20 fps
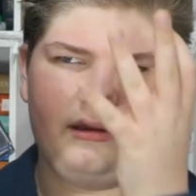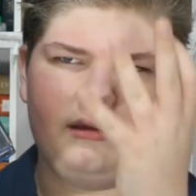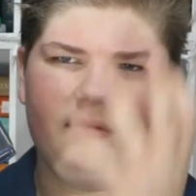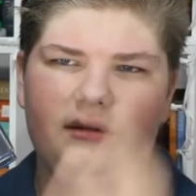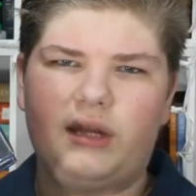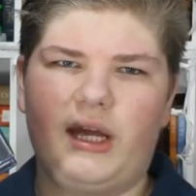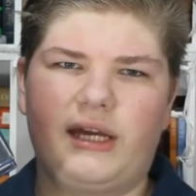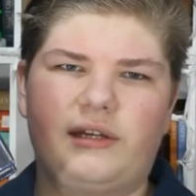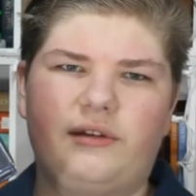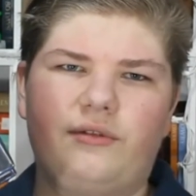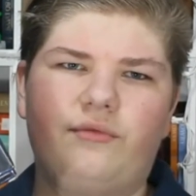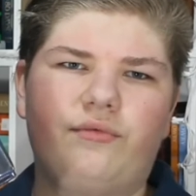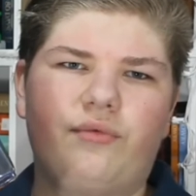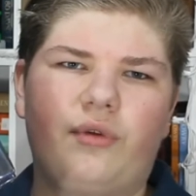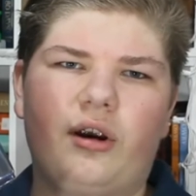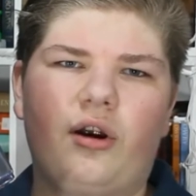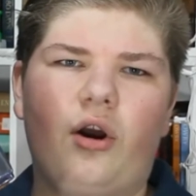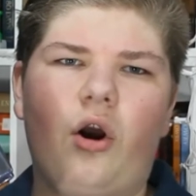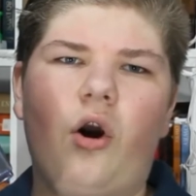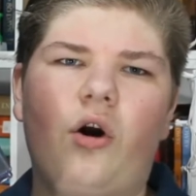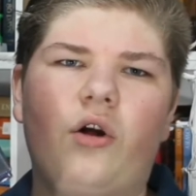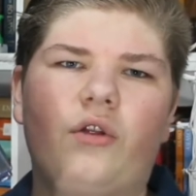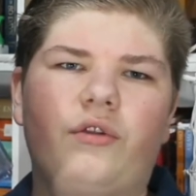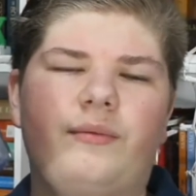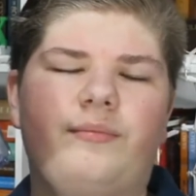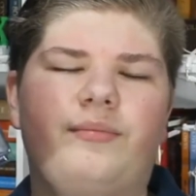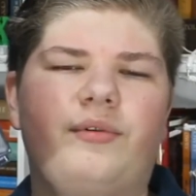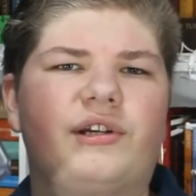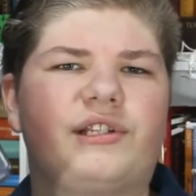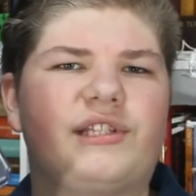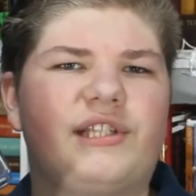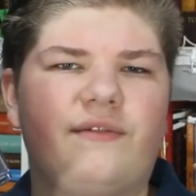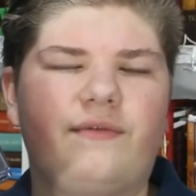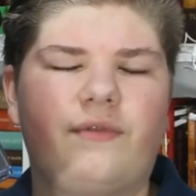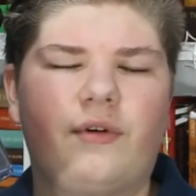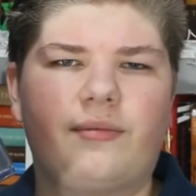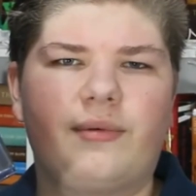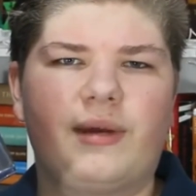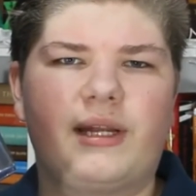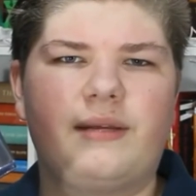like, where all the books have
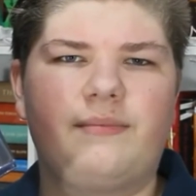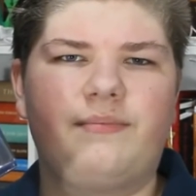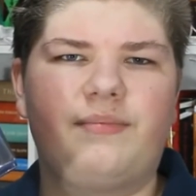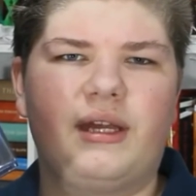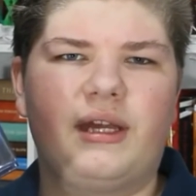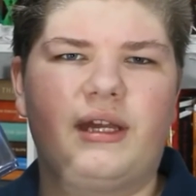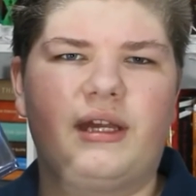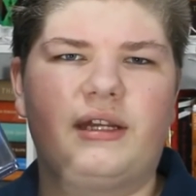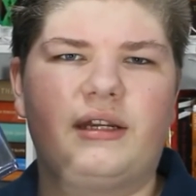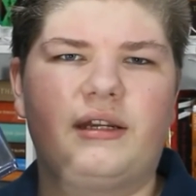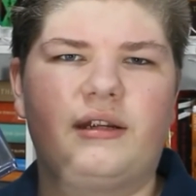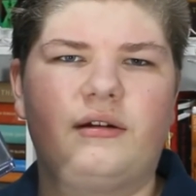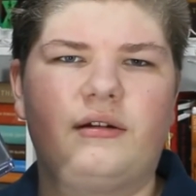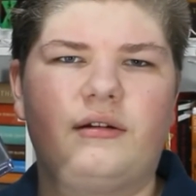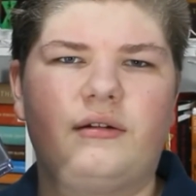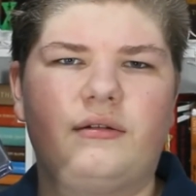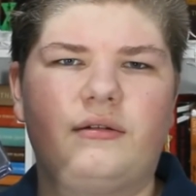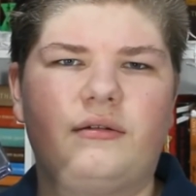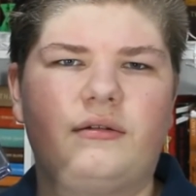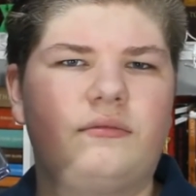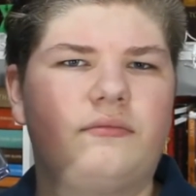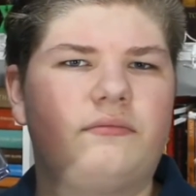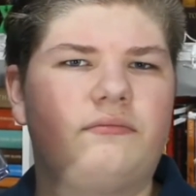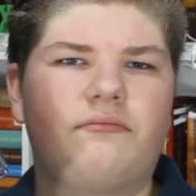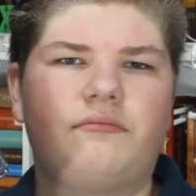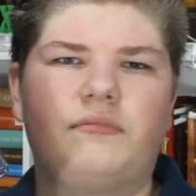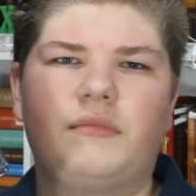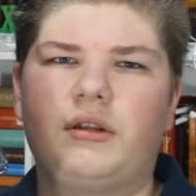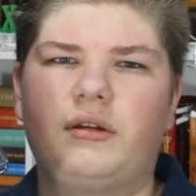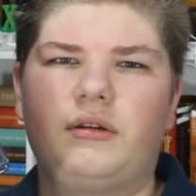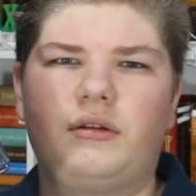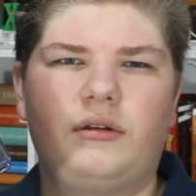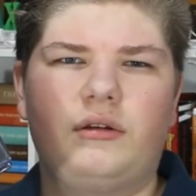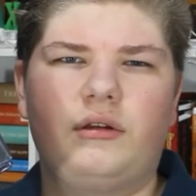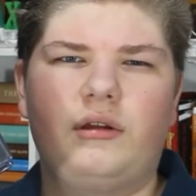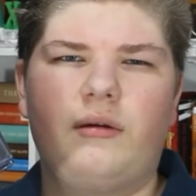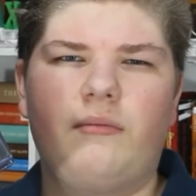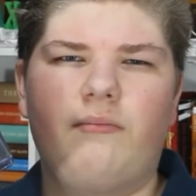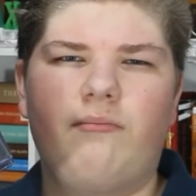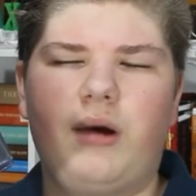already been
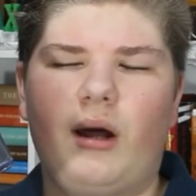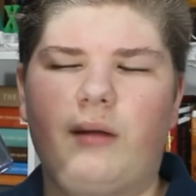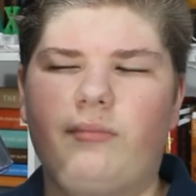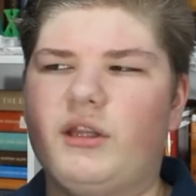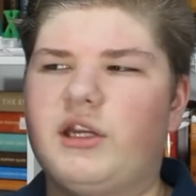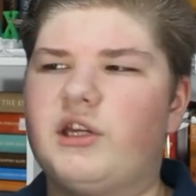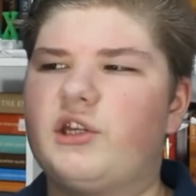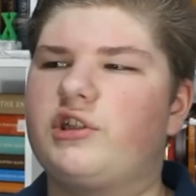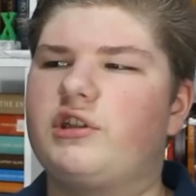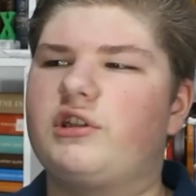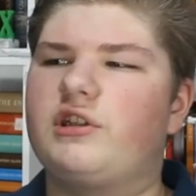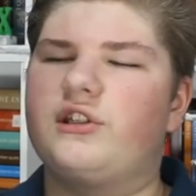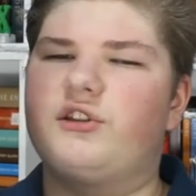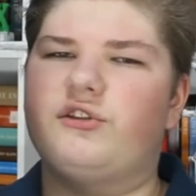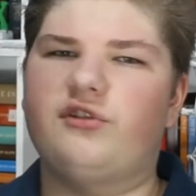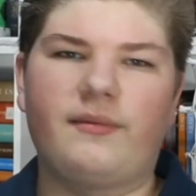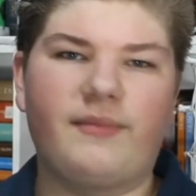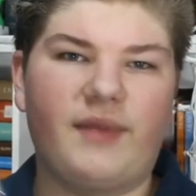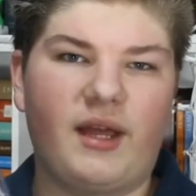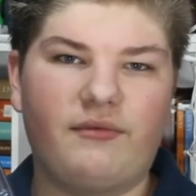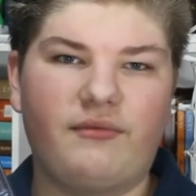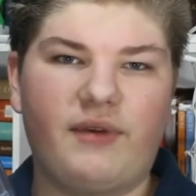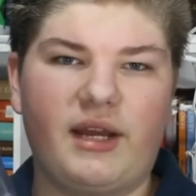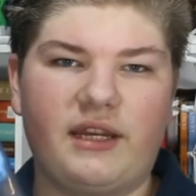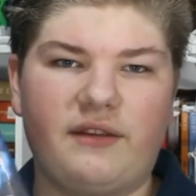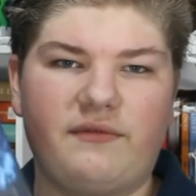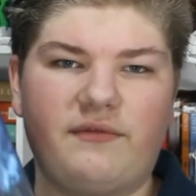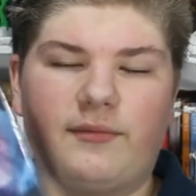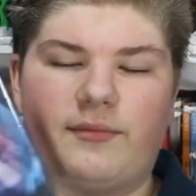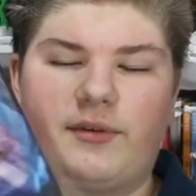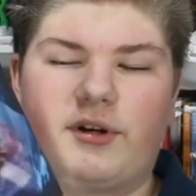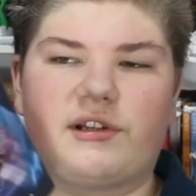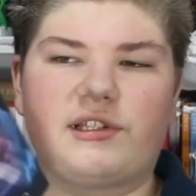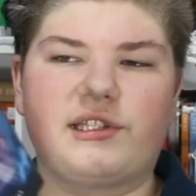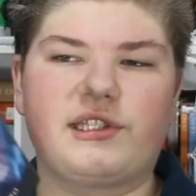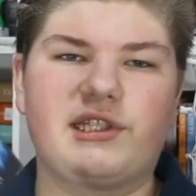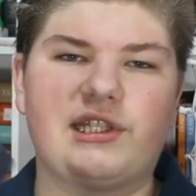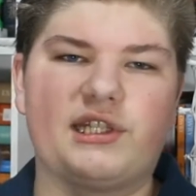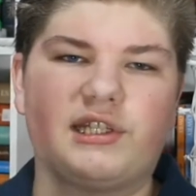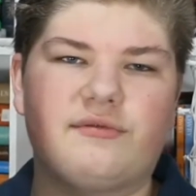published, so I'm not waiting for
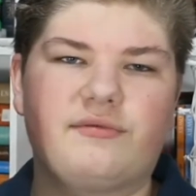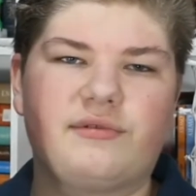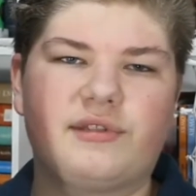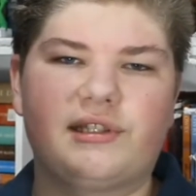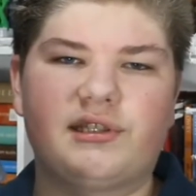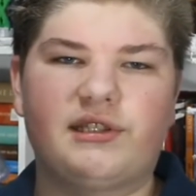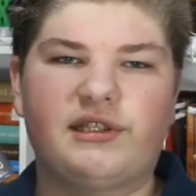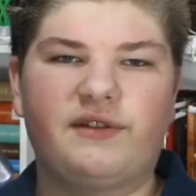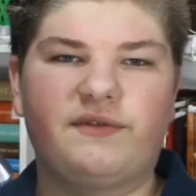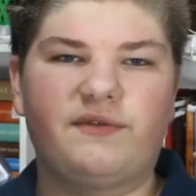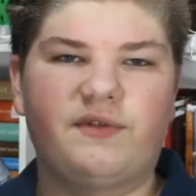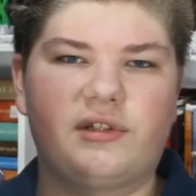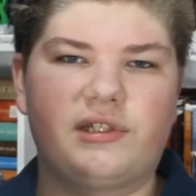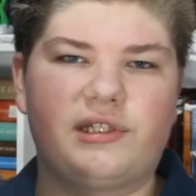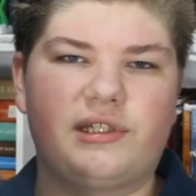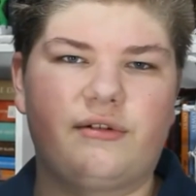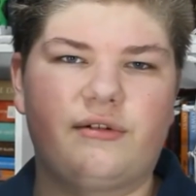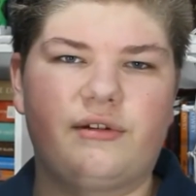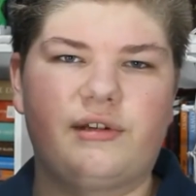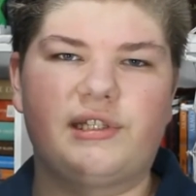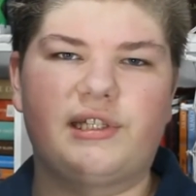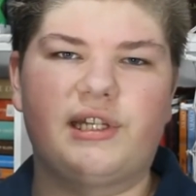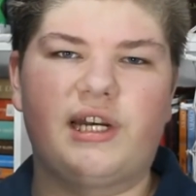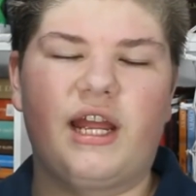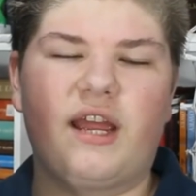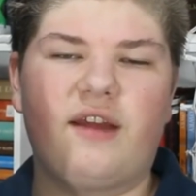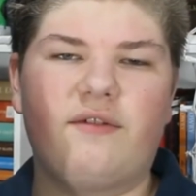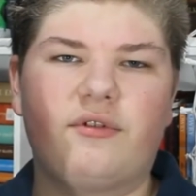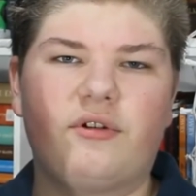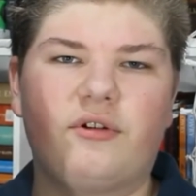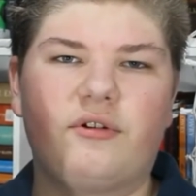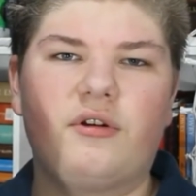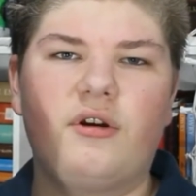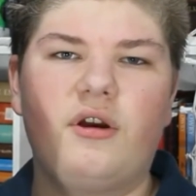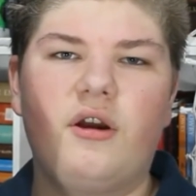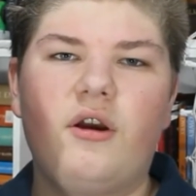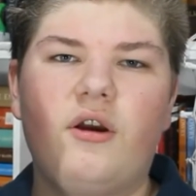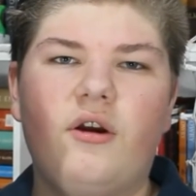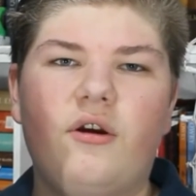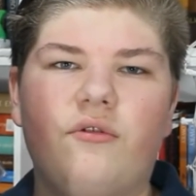books. This was the first series that I ever
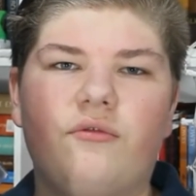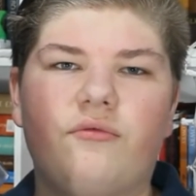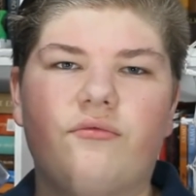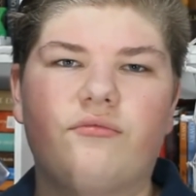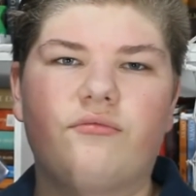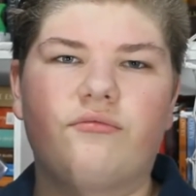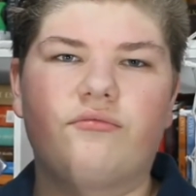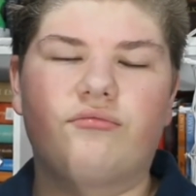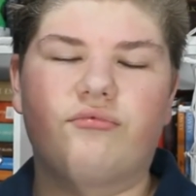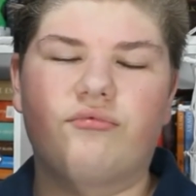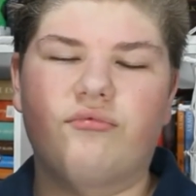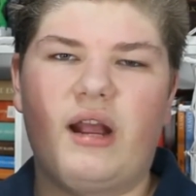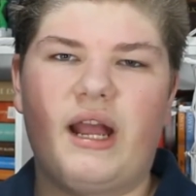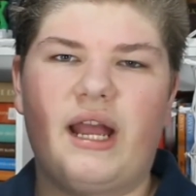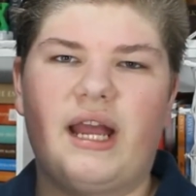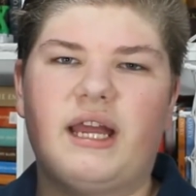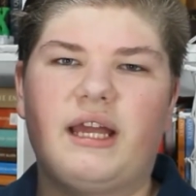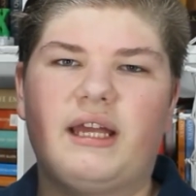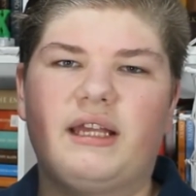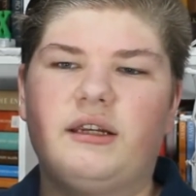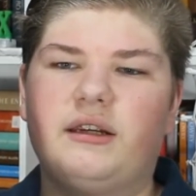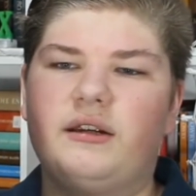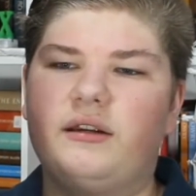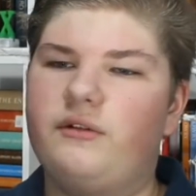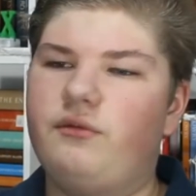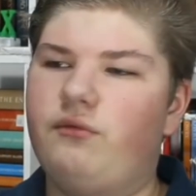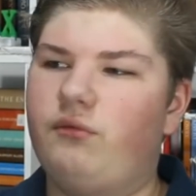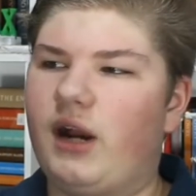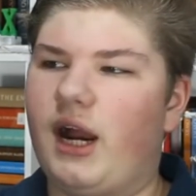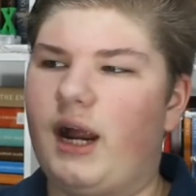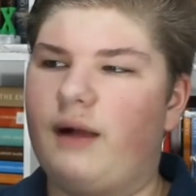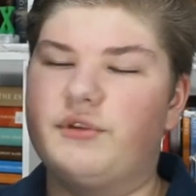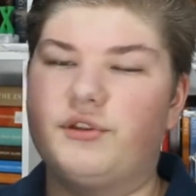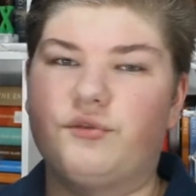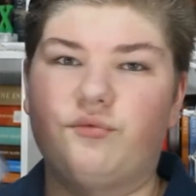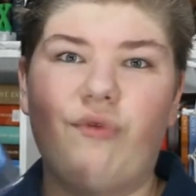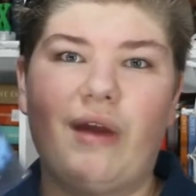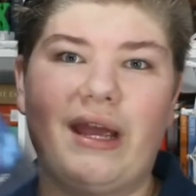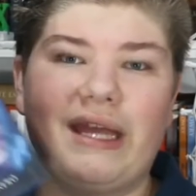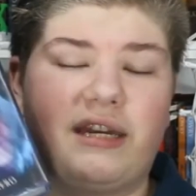read where I was
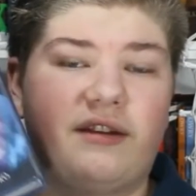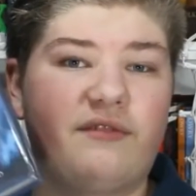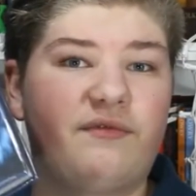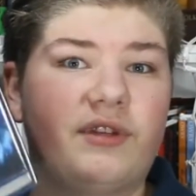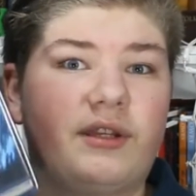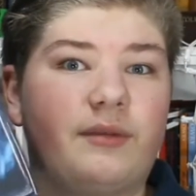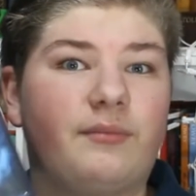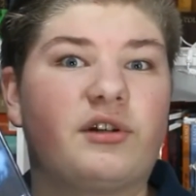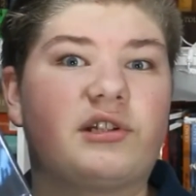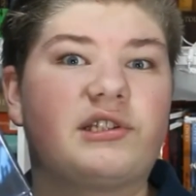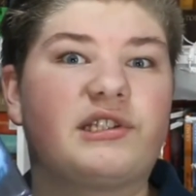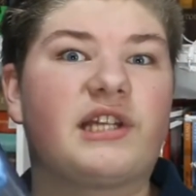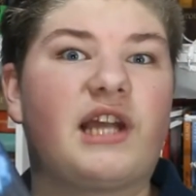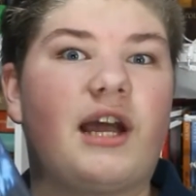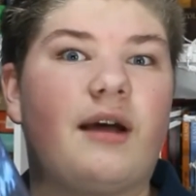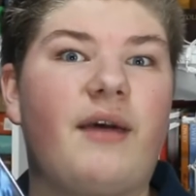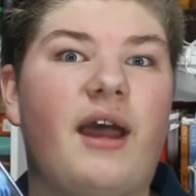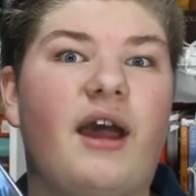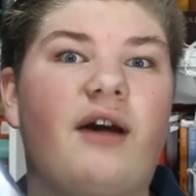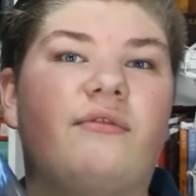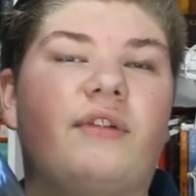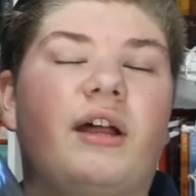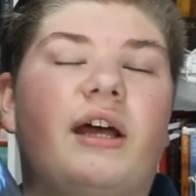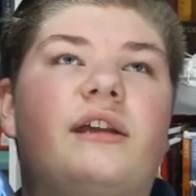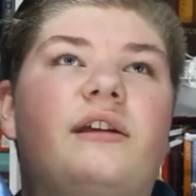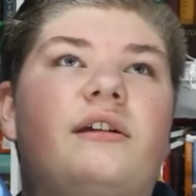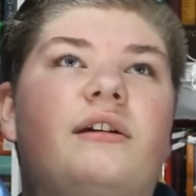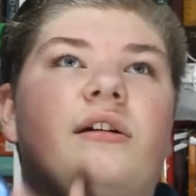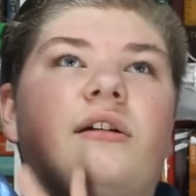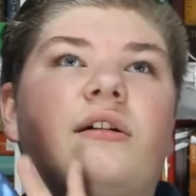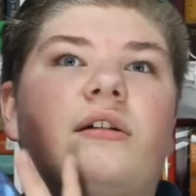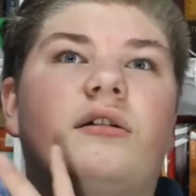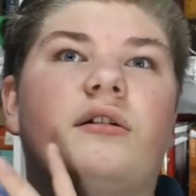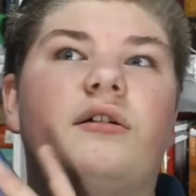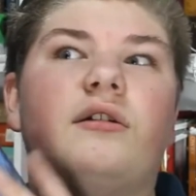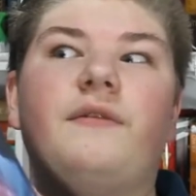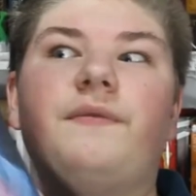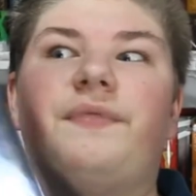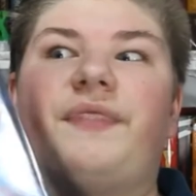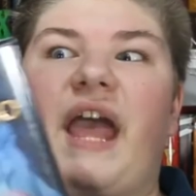waiting for the books to come out. Like,
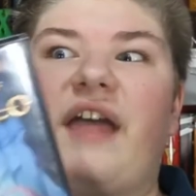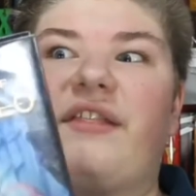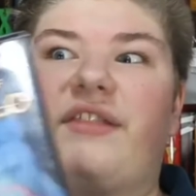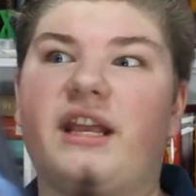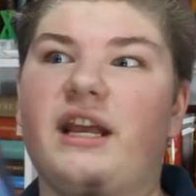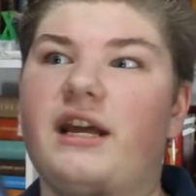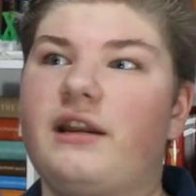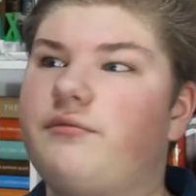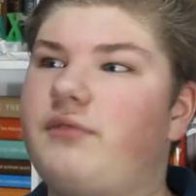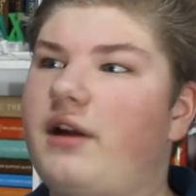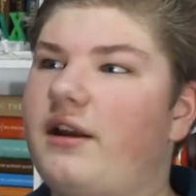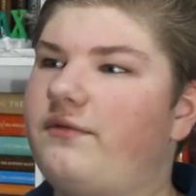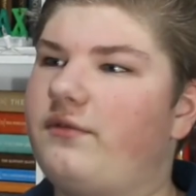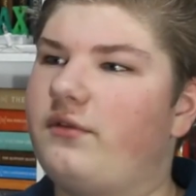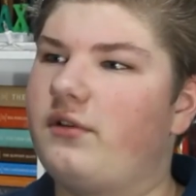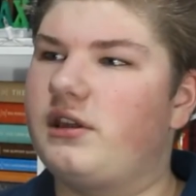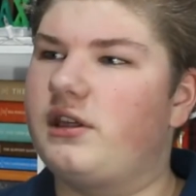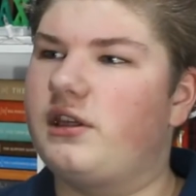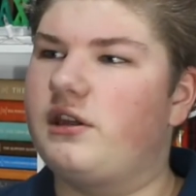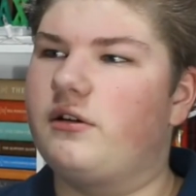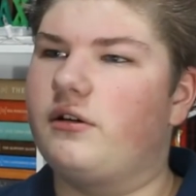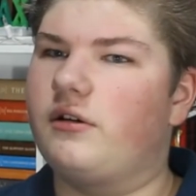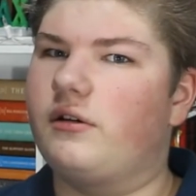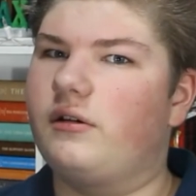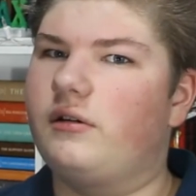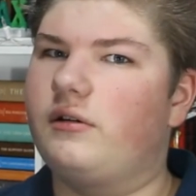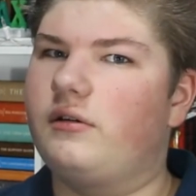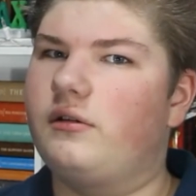I think I had to wait for a year,